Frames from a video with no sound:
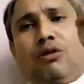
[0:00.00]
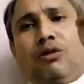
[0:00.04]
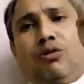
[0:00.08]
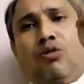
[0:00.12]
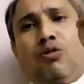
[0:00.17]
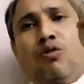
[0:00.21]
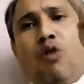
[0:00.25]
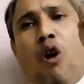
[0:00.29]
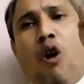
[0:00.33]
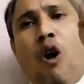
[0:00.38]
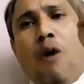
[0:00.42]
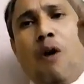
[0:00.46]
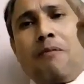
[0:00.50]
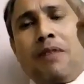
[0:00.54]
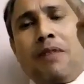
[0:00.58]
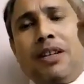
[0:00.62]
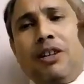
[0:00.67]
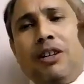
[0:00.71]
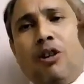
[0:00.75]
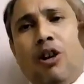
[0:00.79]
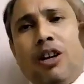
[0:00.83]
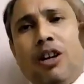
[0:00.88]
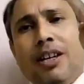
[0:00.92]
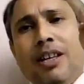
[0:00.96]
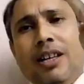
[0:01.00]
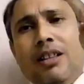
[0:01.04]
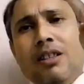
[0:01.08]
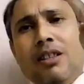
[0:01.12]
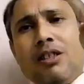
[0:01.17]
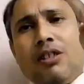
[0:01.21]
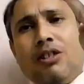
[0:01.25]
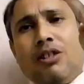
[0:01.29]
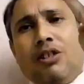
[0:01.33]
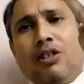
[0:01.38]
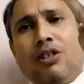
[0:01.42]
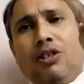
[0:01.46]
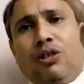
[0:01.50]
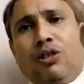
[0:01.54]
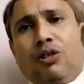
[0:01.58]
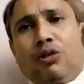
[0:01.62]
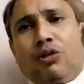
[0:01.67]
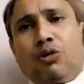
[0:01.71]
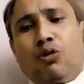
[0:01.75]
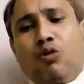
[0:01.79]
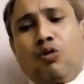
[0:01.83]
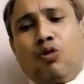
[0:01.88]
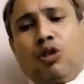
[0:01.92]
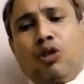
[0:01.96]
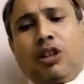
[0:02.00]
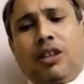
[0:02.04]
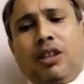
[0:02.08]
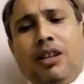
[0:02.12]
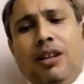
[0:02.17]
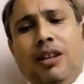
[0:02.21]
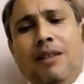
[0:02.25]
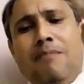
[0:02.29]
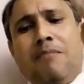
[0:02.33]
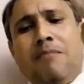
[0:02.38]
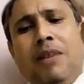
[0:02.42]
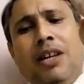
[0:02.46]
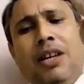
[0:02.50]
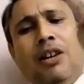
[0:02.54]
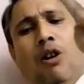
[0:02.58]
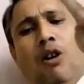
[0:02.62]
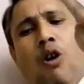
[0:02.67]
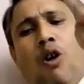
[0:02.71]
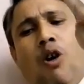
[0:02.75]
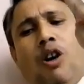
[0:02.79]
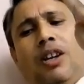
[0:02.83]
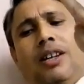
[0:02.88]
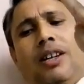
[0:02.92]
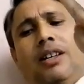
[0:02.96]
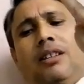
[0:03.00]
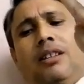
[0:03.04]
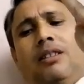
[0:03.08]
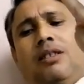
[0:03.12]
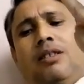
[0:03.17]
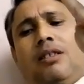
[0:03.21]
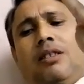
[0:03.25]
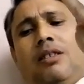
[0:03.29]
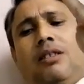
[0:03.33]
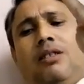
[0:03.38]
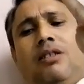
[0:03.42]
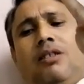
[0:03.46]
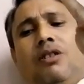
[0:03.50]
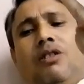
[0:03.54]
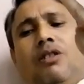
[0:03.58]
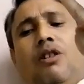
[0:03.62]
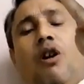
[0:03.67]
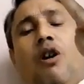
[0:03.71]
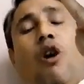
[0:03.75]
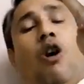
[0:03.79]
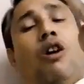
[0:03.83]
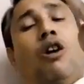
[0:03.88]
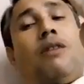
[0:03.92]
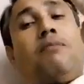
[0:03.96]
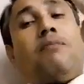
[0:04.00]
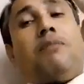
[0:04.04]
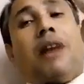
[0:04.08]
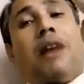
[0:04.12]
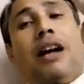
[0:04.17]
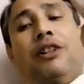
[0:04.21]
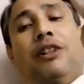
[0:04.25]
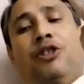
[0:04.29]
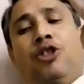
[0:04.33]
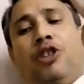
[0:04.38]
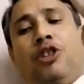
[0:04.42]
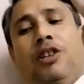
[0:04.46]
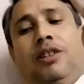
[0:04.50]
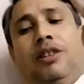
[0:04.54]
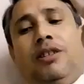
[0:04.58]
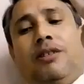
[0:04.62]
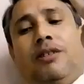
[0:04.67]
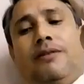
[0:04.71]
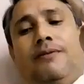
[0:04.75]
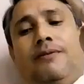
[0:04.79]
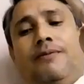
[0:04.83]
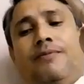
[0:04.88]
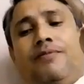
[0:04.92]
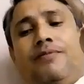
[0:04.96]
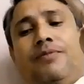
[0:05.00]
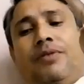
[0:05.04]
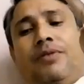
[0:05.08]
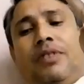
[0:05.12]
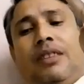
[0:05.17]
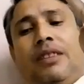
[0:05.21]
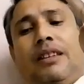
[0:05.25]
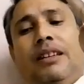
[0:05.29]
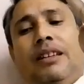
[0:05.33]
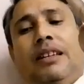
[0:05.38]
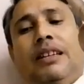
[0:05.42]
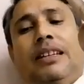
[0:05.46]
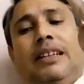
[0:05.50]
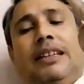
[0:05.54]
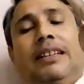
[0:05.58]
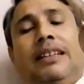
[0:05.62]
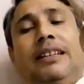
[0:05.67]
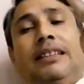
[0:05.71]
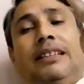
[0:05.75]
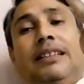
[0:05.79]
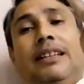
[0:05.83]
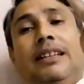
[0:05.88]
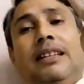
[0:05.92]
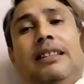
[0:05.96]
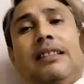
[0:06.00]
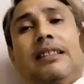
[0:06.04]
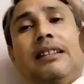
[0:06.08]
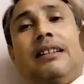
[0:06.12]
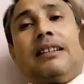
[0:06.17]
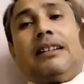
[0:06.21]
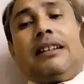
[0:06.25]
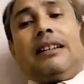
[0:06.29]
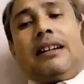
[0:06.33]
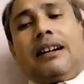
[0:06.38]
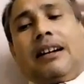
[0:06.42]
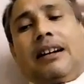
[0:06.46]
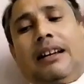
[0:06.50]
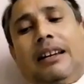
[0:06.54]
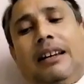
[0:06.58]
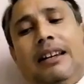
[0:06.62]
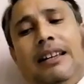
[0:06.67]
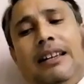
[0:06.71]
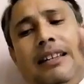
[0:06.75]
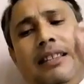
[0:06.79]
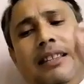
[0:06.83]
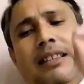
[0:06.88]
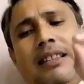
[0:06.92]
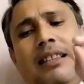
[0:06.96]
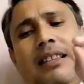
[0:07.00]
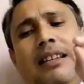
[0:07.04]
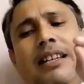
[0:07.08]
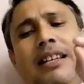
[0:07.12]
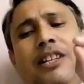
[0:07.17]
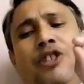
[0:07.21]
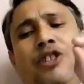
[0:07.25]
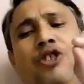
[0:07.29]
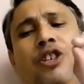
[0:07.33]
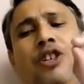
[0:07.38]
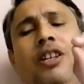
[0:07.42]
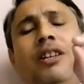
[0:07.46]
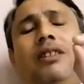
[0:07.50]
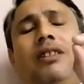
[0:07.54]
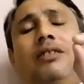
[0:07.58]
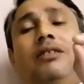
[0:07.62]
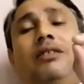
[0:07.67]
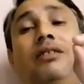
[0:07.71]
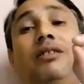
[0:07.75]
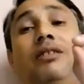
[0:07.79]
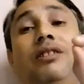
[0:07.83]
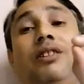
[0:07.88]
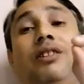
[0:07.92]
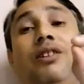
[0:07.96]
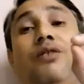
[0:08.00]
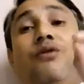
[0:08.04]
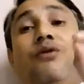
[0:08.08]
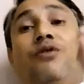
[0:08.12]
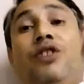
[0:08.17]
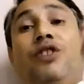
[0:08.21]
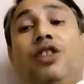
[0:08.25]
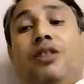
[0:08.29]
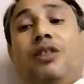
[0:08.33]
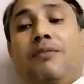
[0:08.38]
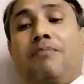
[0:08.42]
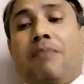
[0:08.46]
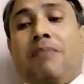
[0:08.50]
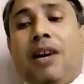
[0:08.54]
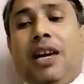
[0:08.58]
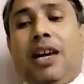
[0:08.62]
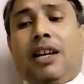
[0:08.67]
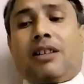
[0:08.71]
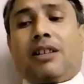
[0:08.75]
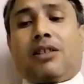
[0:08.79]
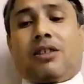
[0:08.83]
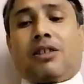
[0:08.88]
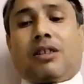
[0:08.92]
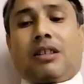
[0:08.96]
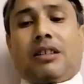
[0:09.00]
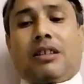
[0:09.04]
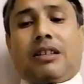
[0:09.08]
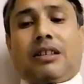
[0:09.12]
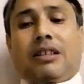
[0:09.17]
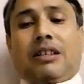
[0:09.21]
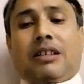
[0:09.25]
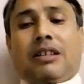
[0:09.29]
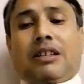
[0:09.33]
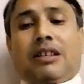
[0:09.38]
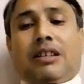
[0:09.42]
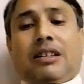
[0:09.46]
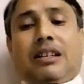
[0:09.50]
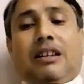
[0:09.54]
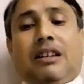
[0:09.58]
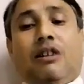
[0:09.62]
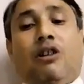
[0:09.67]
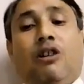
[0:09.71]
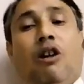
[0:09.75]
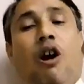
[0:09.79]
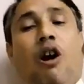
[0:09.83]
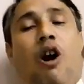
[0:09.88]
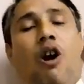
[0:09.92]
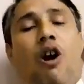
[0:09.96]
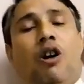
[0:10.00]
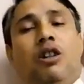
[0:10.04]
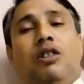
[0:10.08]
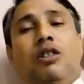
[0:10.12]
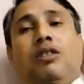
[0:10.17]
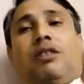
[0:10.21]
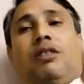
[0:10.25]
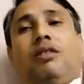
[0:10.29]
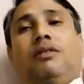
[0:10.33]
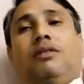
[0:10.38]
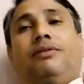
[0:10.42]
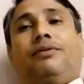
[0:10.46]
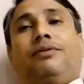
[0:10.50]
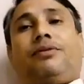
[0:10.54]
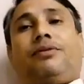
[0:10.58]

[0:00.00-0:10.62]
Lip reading: Through how many organs? Through three main organs or branches. It is a legislature which makes laws.